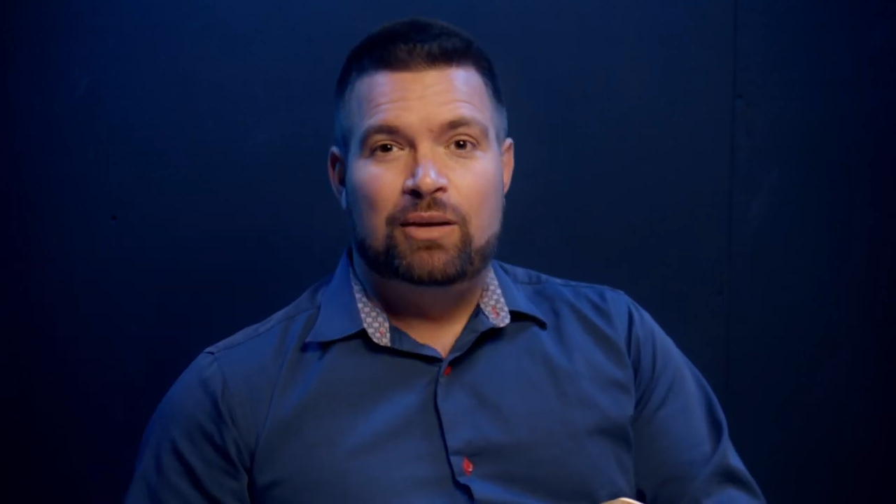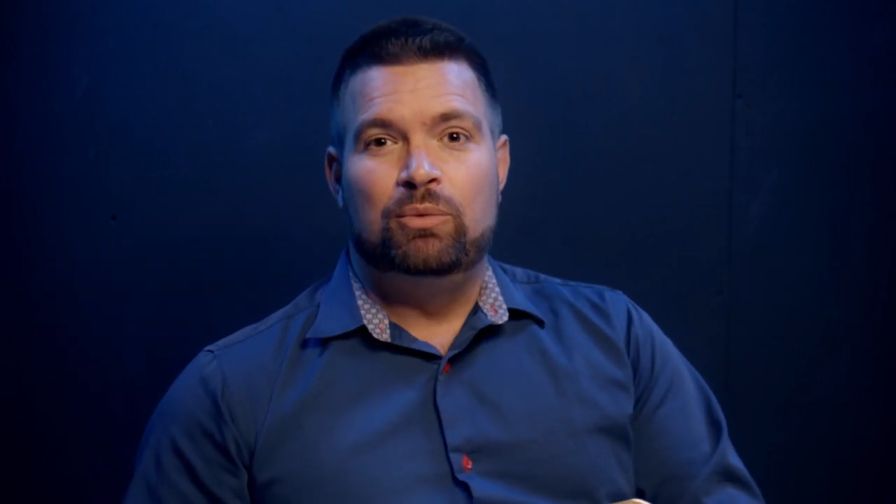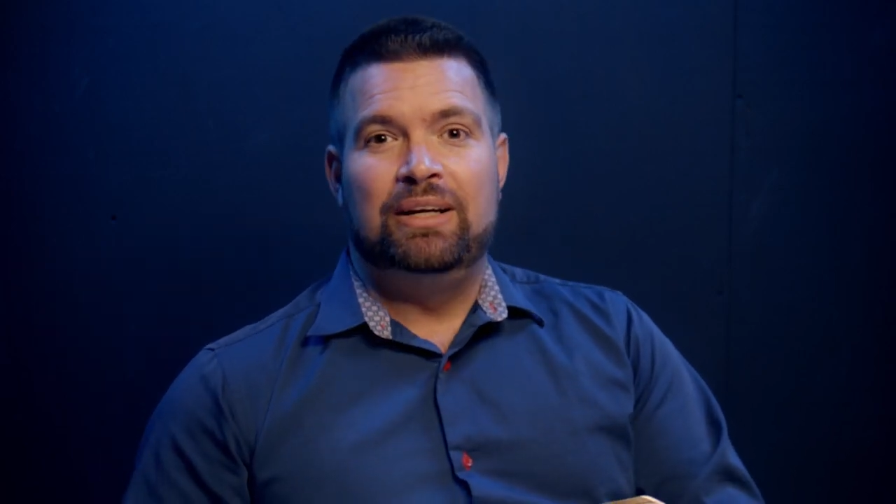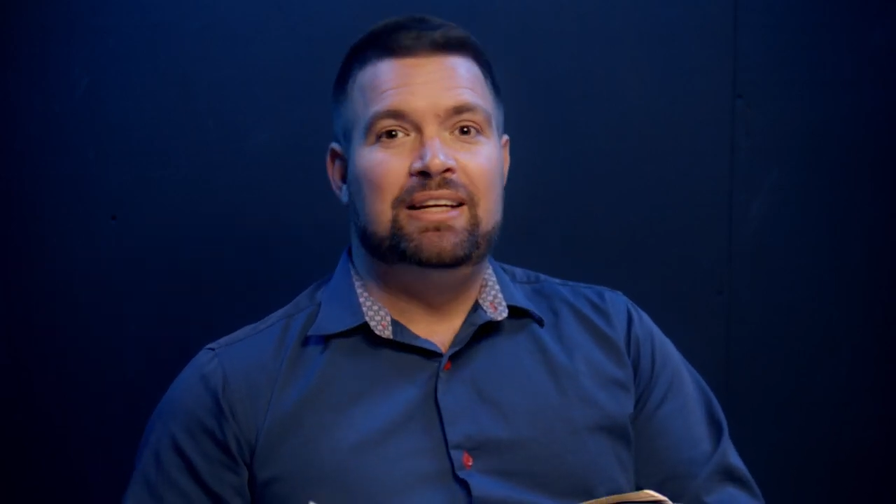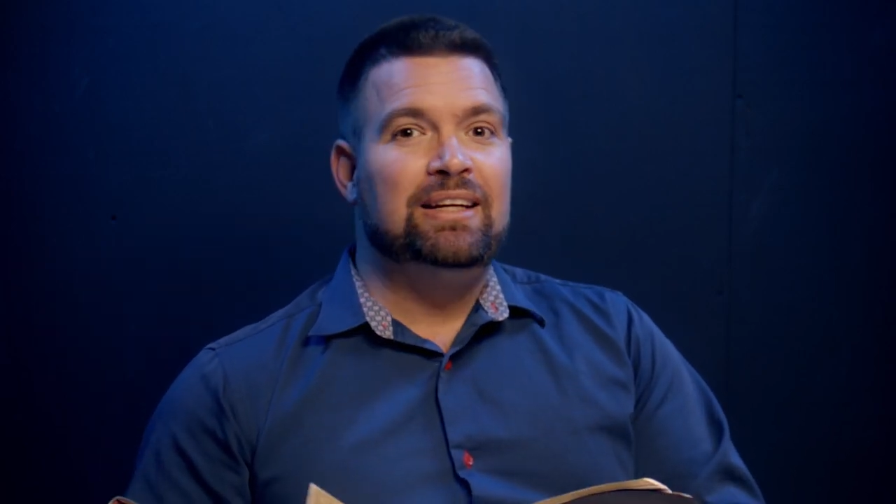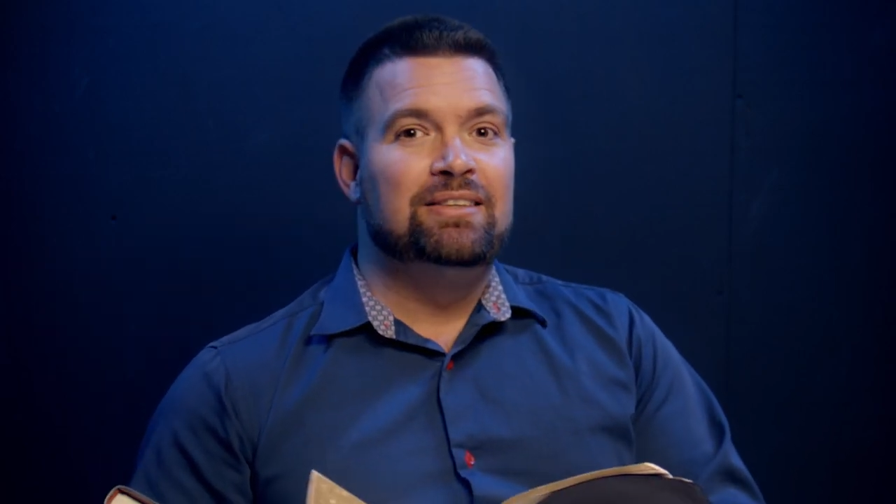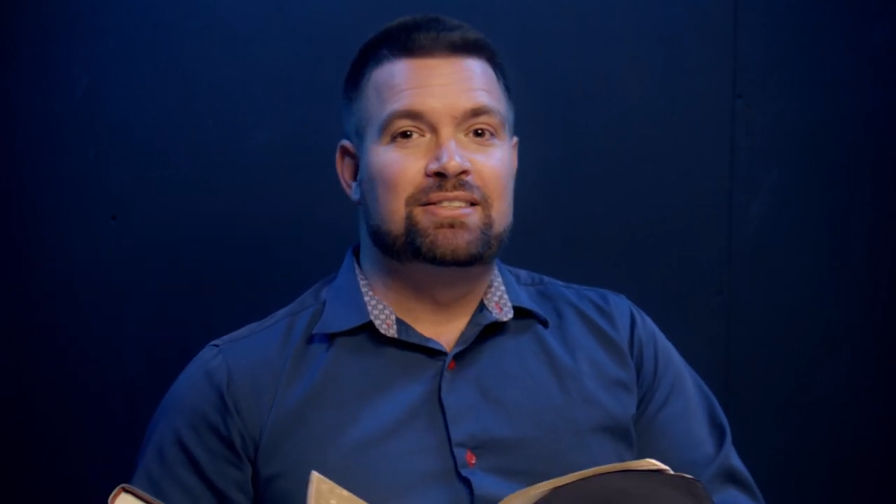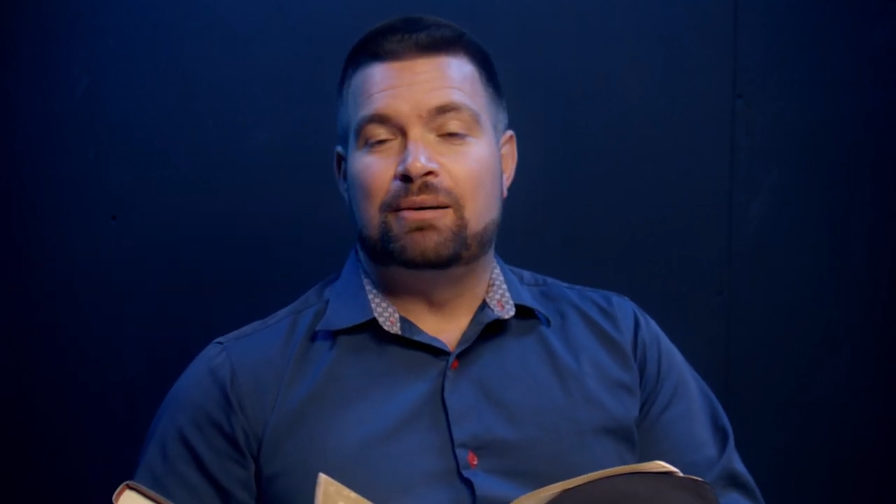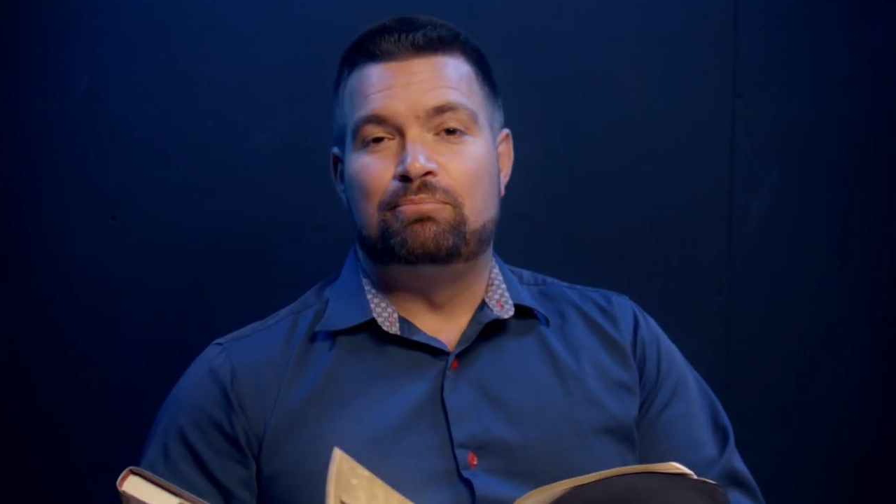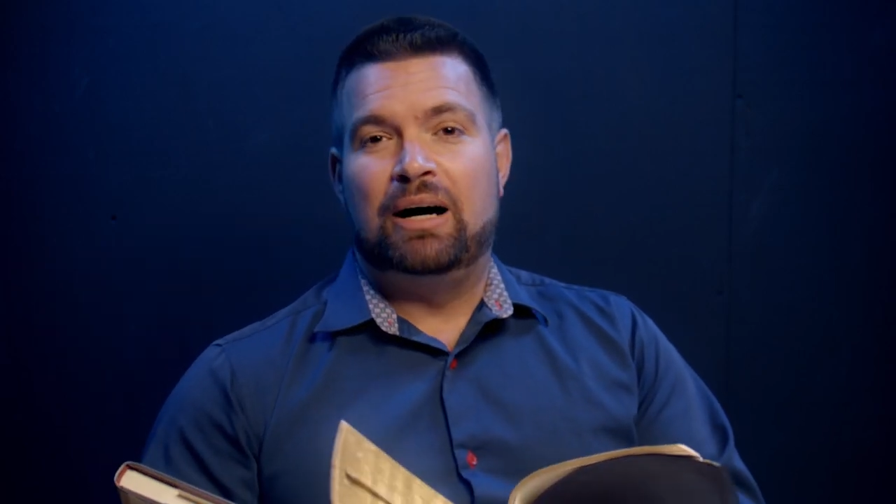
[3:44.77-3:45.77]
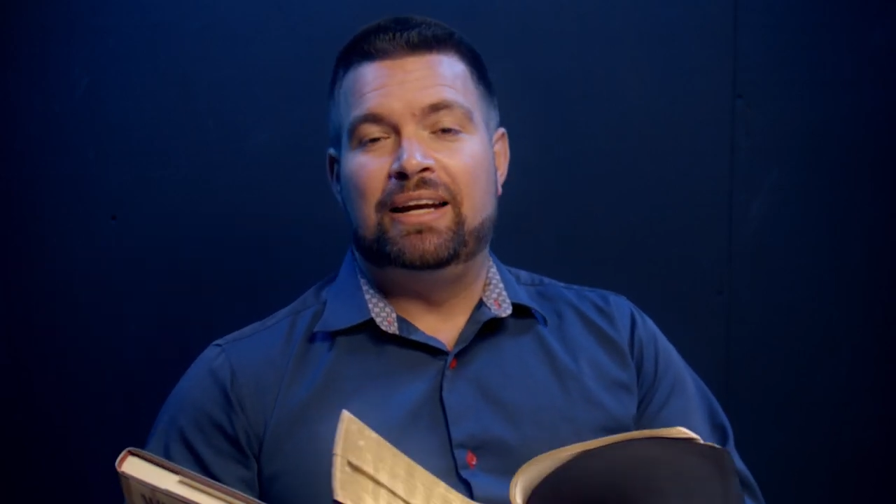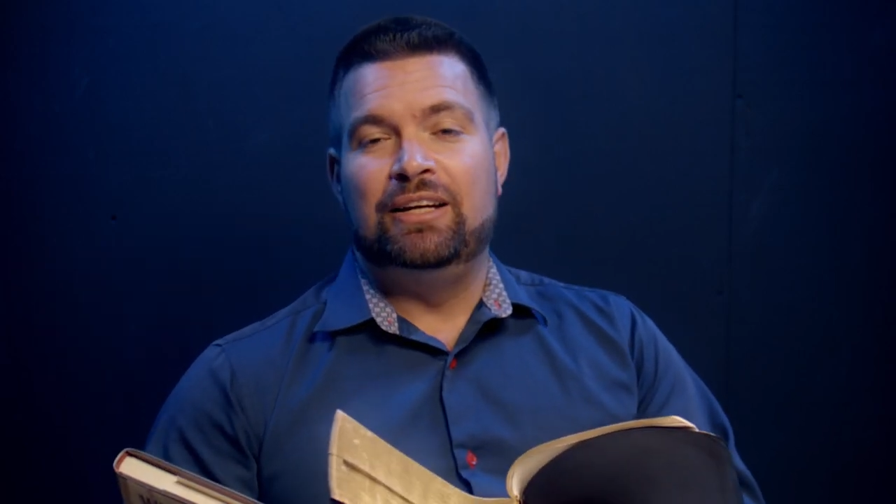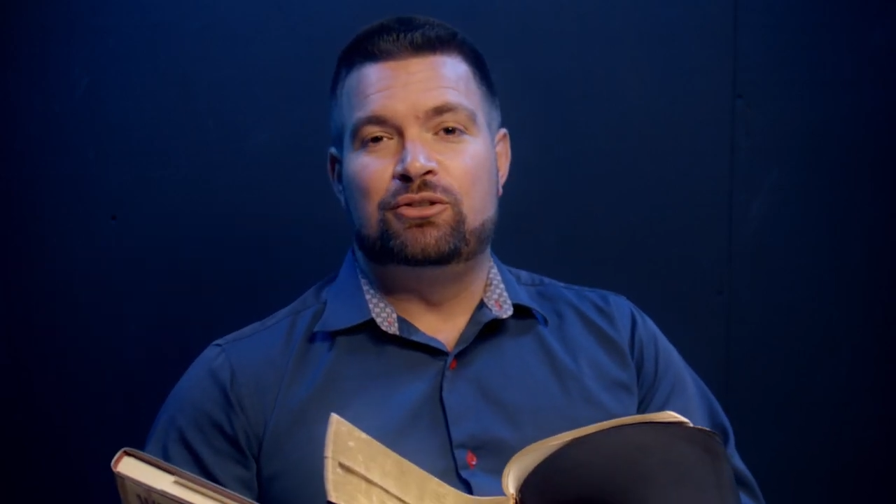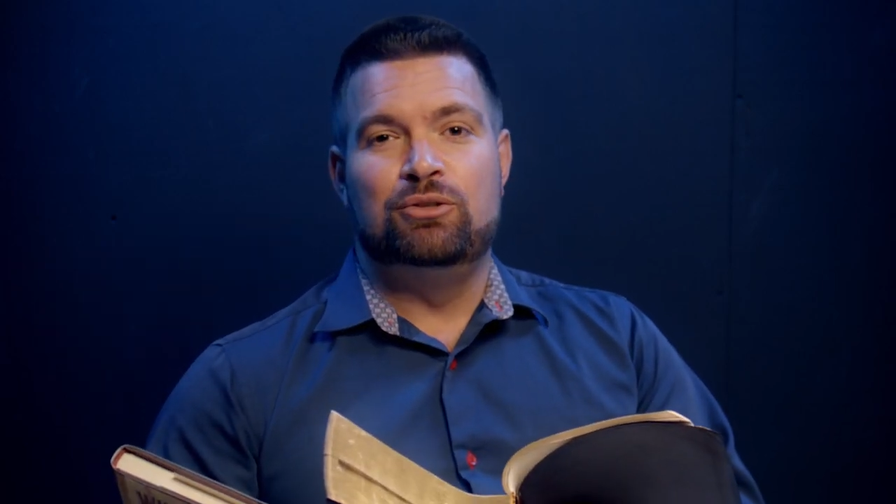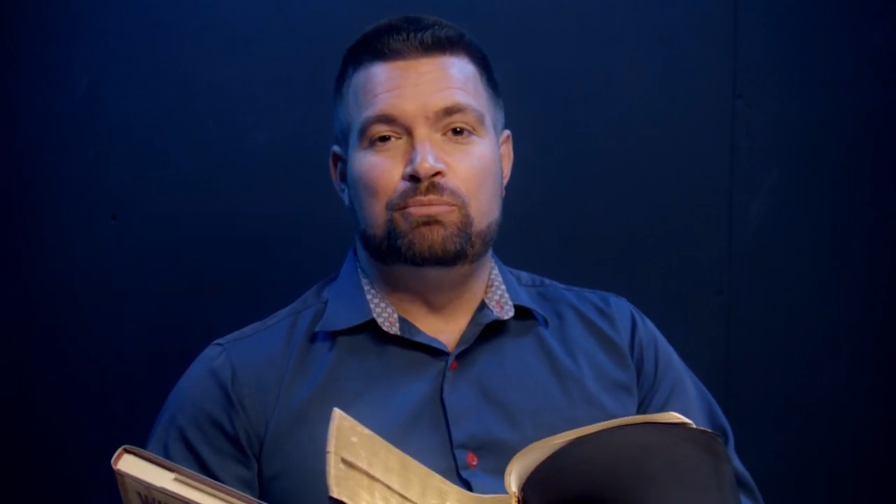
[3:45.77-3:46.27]
and we need
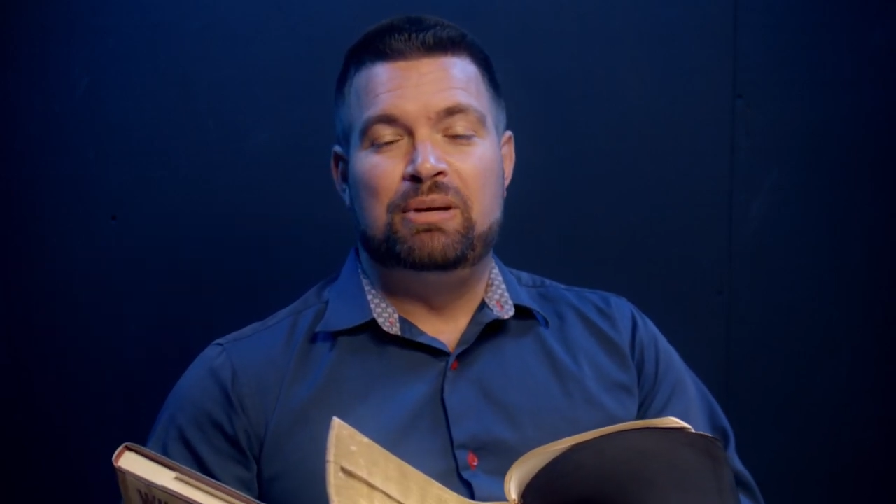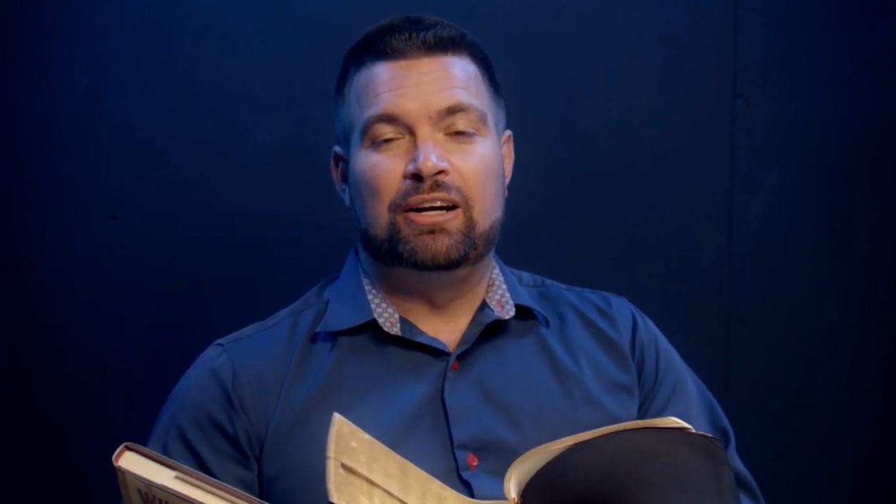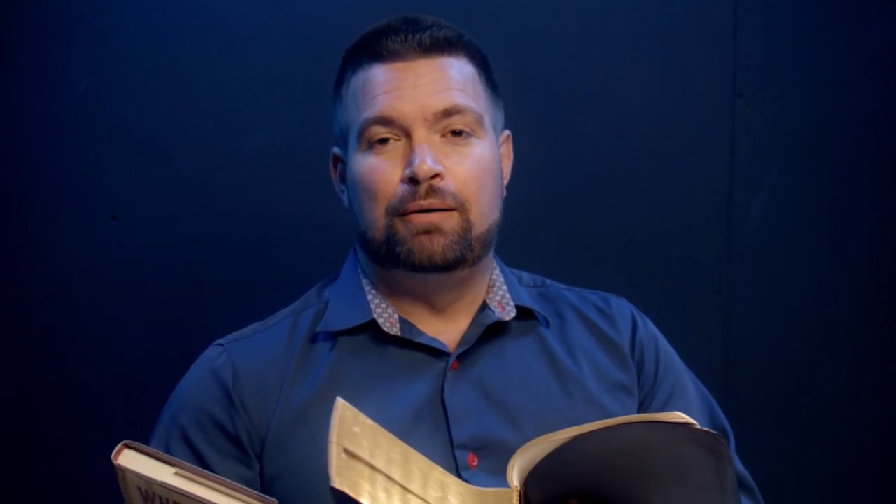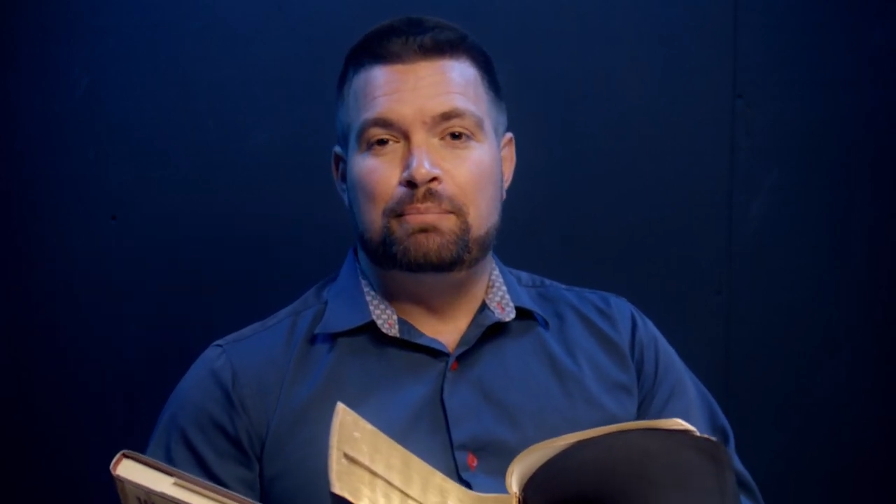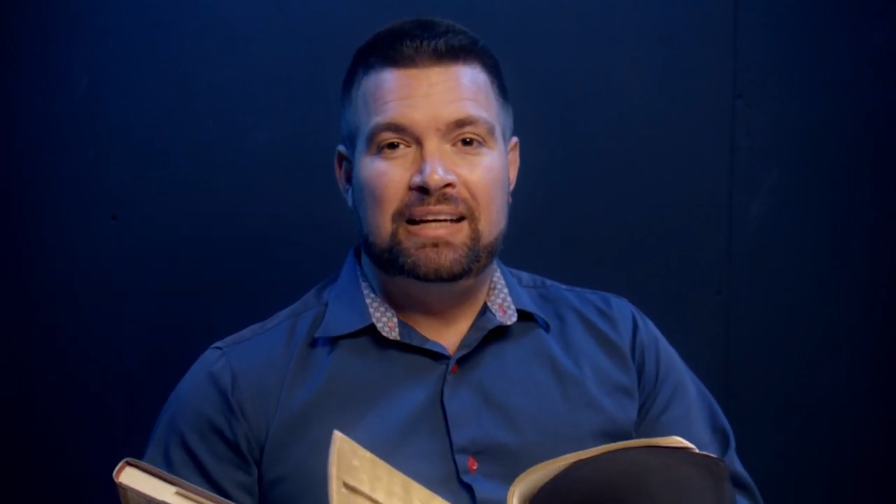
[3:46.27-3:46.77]
somebody to be our